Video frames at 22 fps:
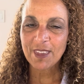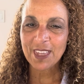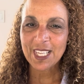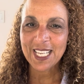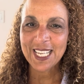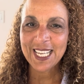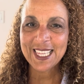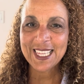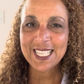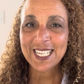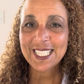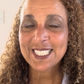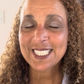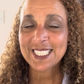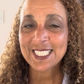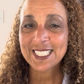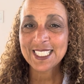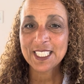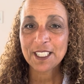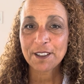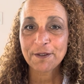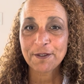And that's the
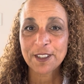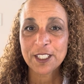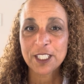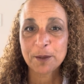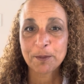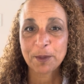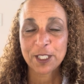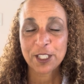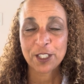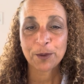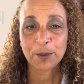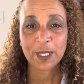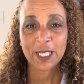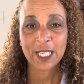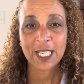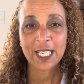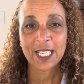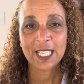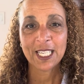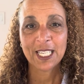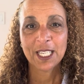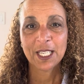difference
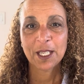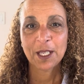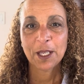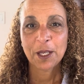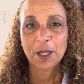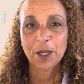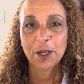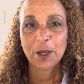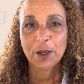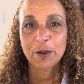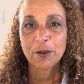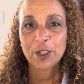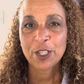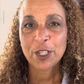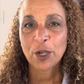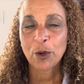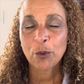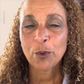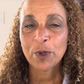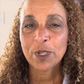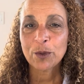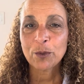between,
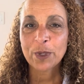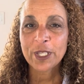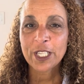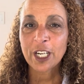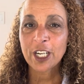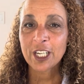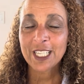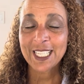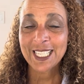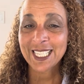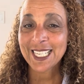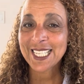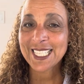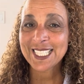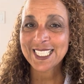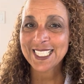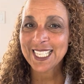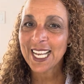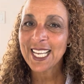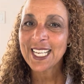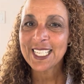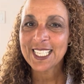when we are
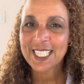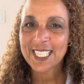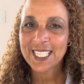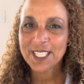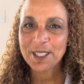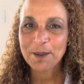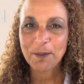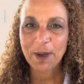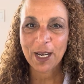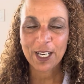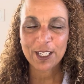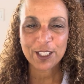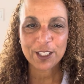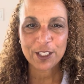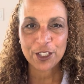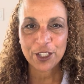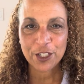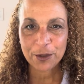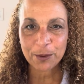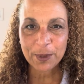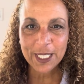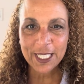excited about a
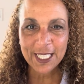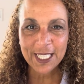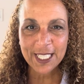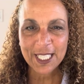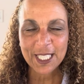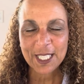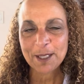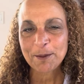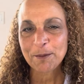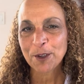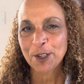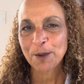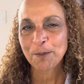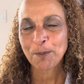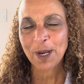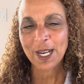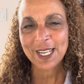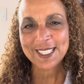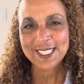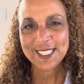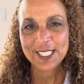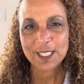dream or
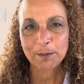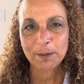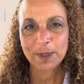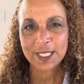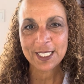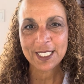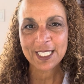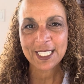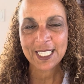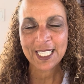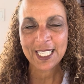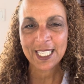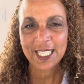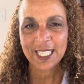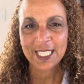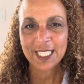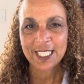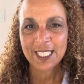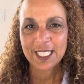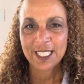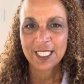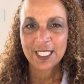possibility,
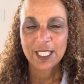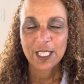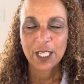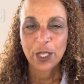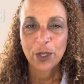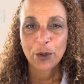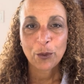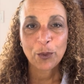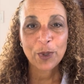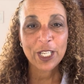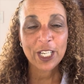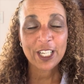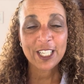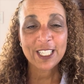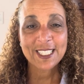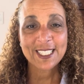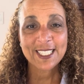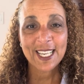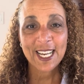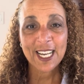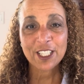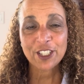we are
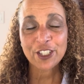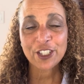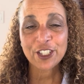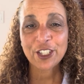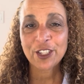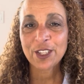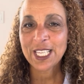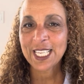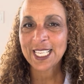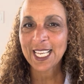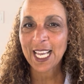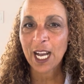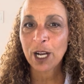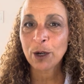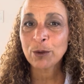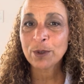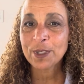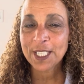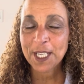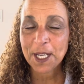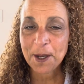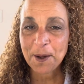attached to the
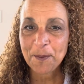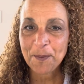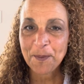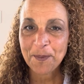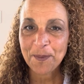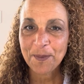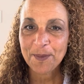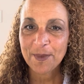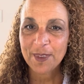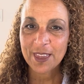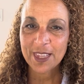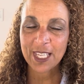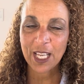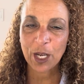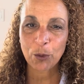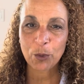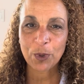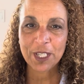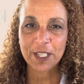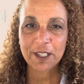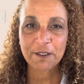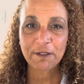outcome that
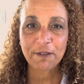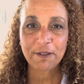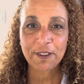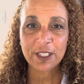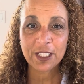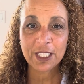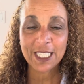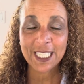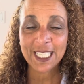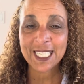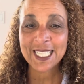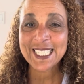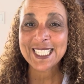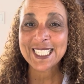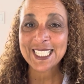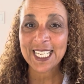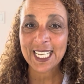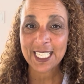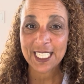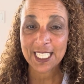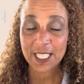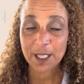we can feel
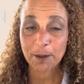excited